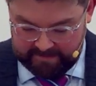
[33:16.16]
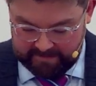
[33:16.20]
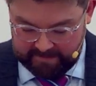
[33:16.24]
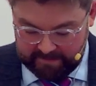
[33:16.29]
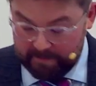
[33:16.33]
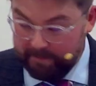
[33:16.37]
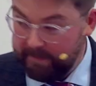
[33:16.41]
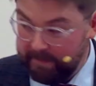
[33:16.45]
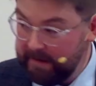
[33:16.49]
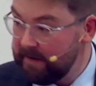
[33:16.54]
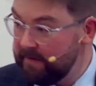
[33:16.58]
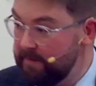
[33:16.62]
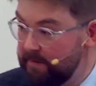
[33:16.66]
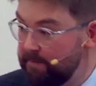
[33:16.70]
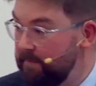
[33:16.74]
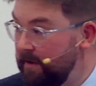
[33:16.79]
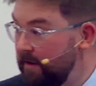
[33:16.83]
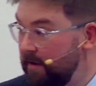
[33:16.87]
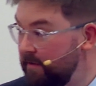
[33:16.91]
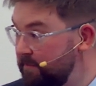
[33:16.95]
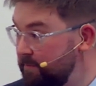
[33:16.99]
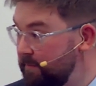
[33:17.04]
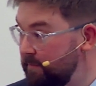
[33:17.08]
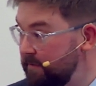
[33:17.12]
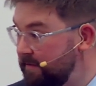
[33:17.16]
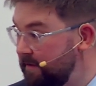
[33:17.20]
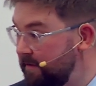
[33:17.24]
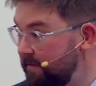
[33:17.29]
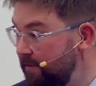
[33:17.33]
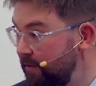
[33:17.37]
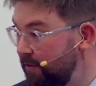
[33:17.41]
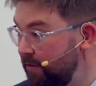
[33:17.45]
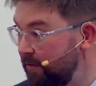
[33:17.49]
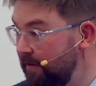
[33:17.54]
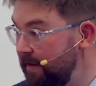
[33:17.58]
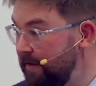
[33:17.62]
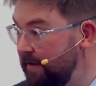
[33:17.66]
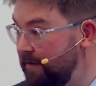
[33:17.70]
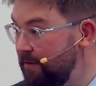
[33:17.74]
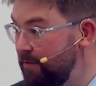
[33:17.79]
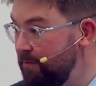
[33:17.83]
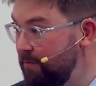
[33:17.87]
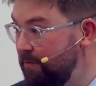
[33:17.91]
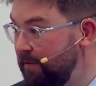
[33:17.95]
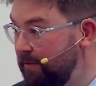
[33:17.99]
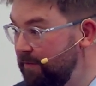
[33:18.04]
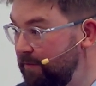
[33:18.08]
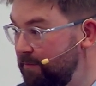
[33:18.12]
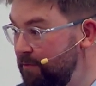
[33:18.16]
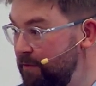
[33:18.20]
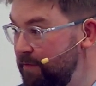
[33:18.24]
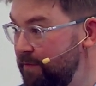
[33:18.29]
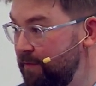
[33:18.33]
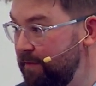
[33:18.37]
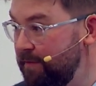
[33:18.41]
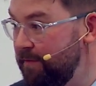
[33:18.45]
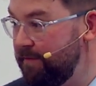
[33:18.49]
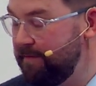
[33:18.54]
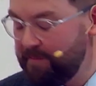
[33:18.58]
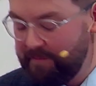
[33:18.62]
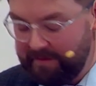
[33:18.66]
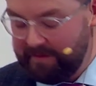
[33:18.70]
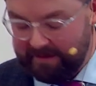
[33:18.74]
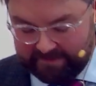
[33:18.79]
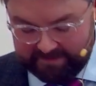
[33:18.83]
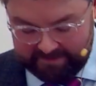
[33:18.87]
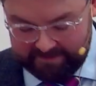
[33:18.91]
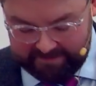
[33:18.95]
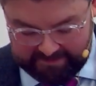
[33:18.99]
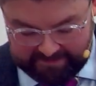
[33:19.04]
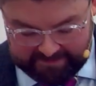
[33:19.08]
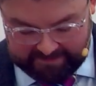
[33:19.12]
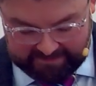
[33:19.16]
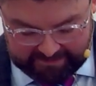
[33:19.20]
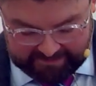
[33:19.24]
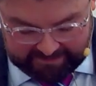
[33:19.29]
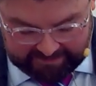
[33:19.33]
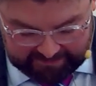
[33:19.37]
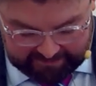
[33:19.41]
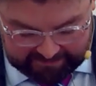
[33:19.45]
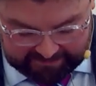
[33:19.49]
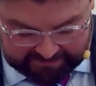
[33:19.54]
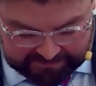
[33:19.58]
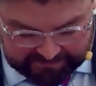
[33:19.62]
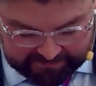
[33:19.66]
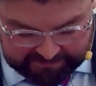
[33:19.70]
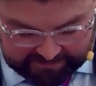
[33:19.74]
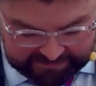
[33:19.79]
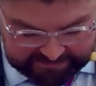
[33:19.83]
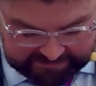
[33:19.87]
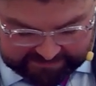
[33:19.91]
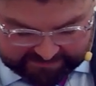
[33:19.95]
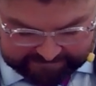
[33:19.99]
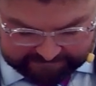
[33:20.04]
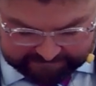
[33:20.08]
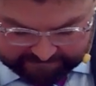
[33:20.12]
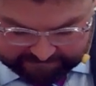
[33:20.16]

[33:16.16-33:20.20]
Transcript: I'm making myself hungry now. We'll move on from that illustration.